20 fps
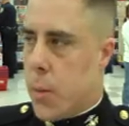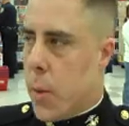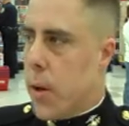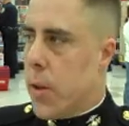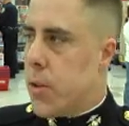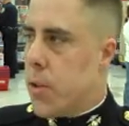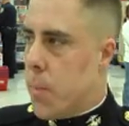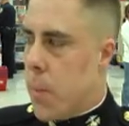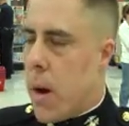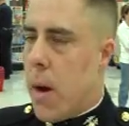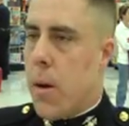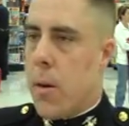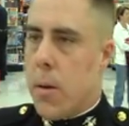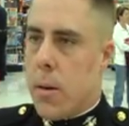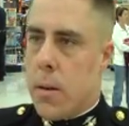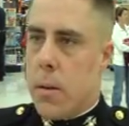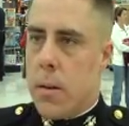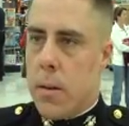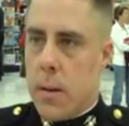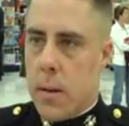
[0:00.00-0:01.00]
is what it's about,
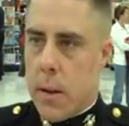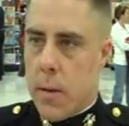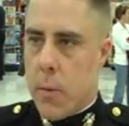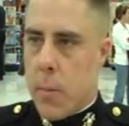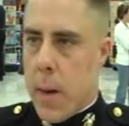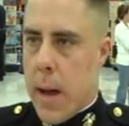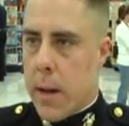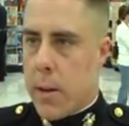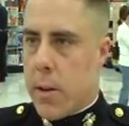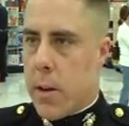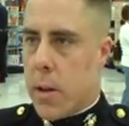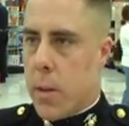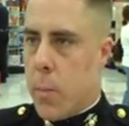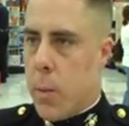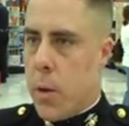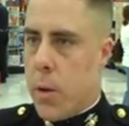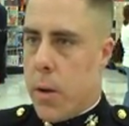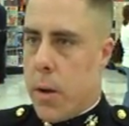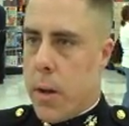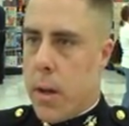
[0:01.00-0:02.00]
giving back to the
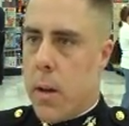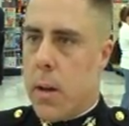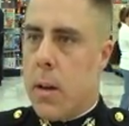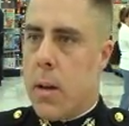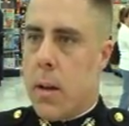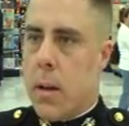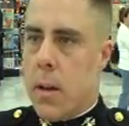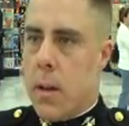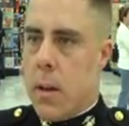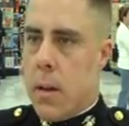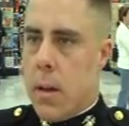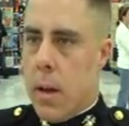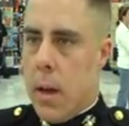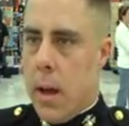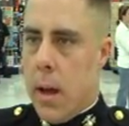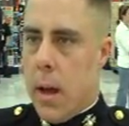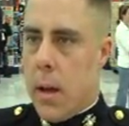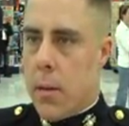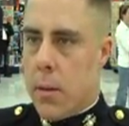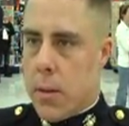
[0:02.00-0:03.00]
community
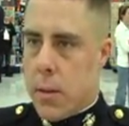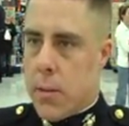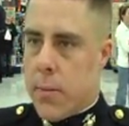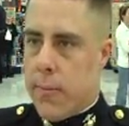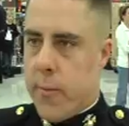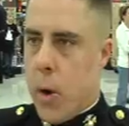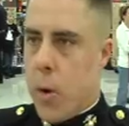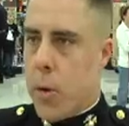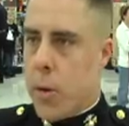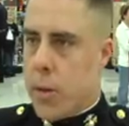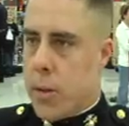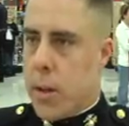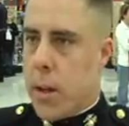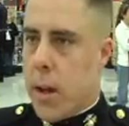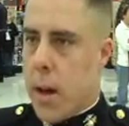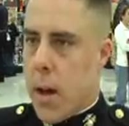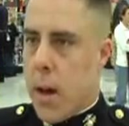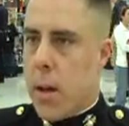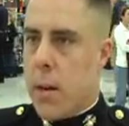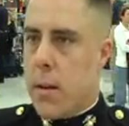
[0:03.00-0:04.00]
and
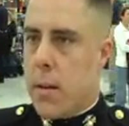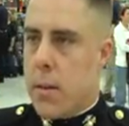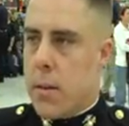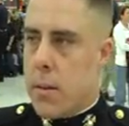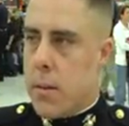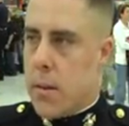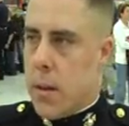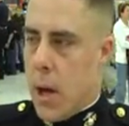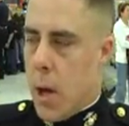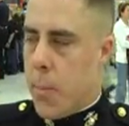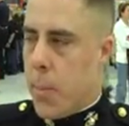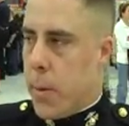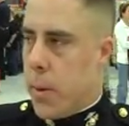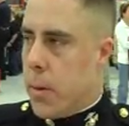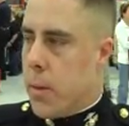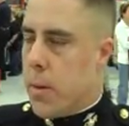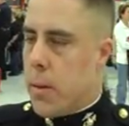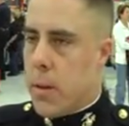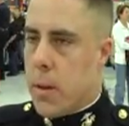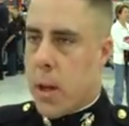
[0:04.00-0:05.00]
focusing on
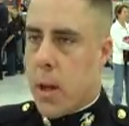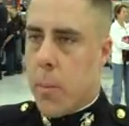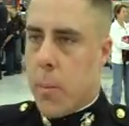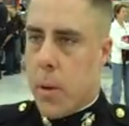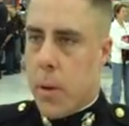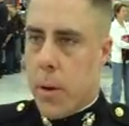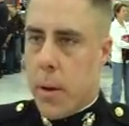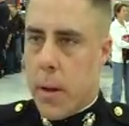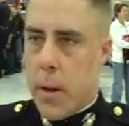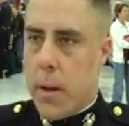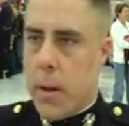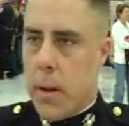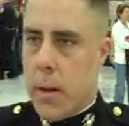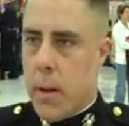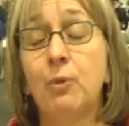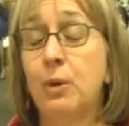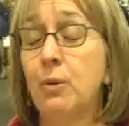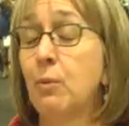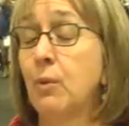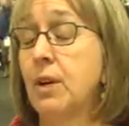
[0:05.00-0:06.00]
helping the community.
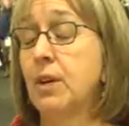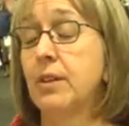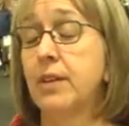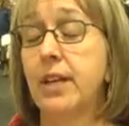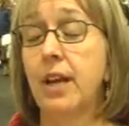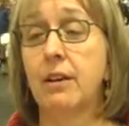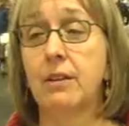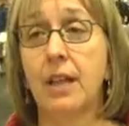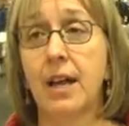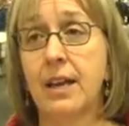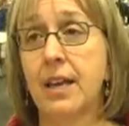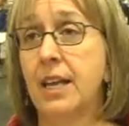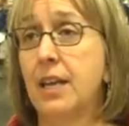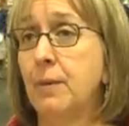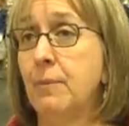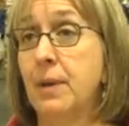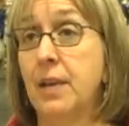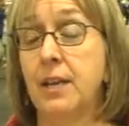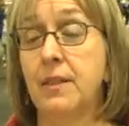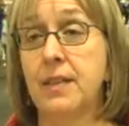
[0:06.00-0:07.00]
We really are lucky to
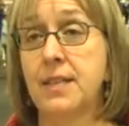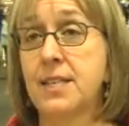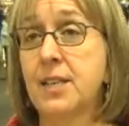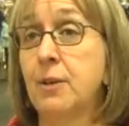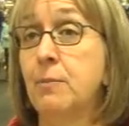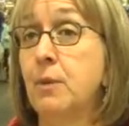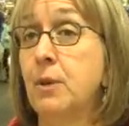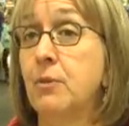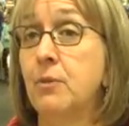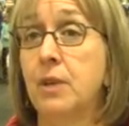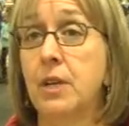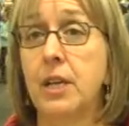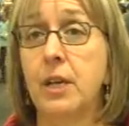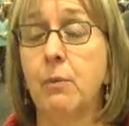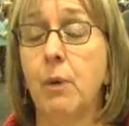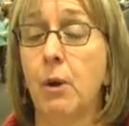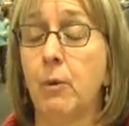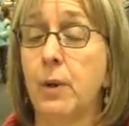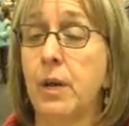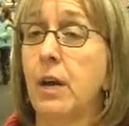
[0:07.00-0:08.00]
be in this community
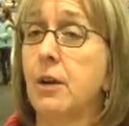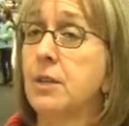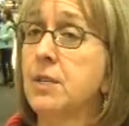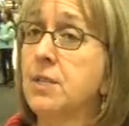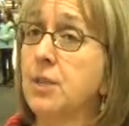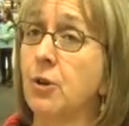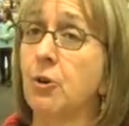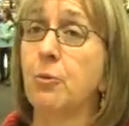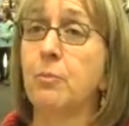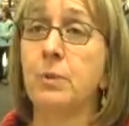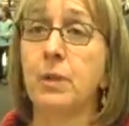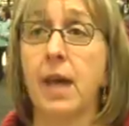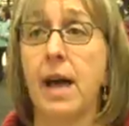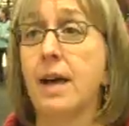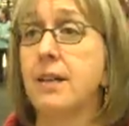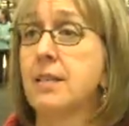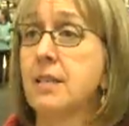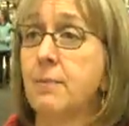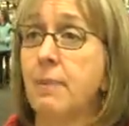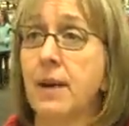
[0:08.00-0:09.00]
where we are so
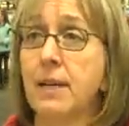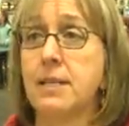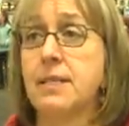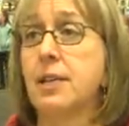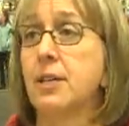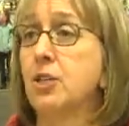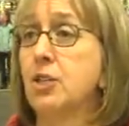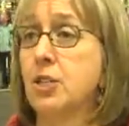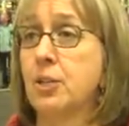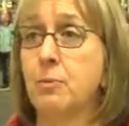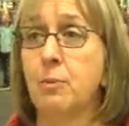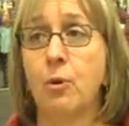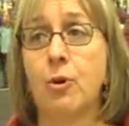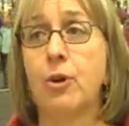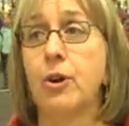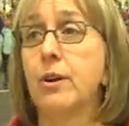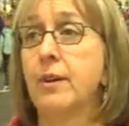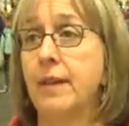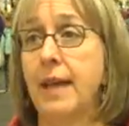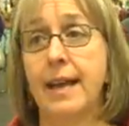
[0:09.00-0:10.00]
blessed by such
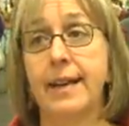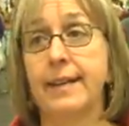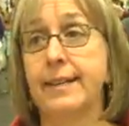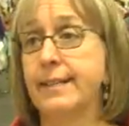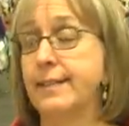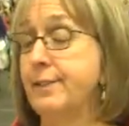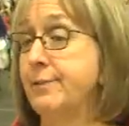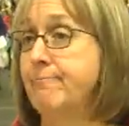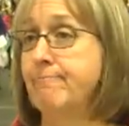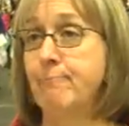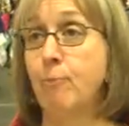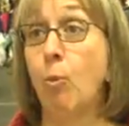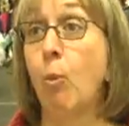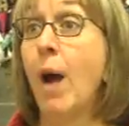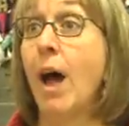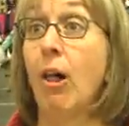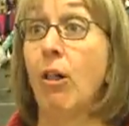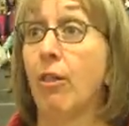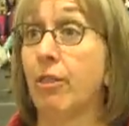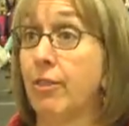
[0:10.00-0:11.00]
support and
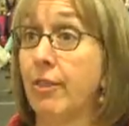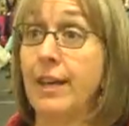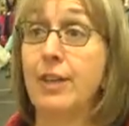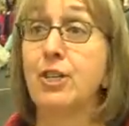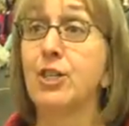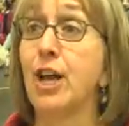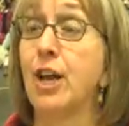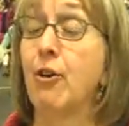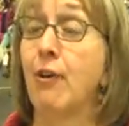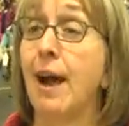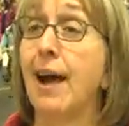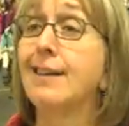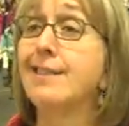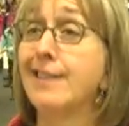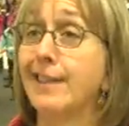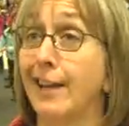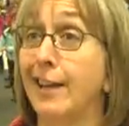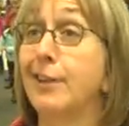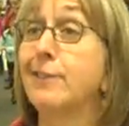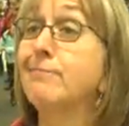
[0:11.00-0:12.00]
wealth and
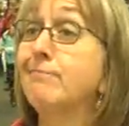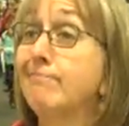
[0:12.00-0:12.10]
generosity.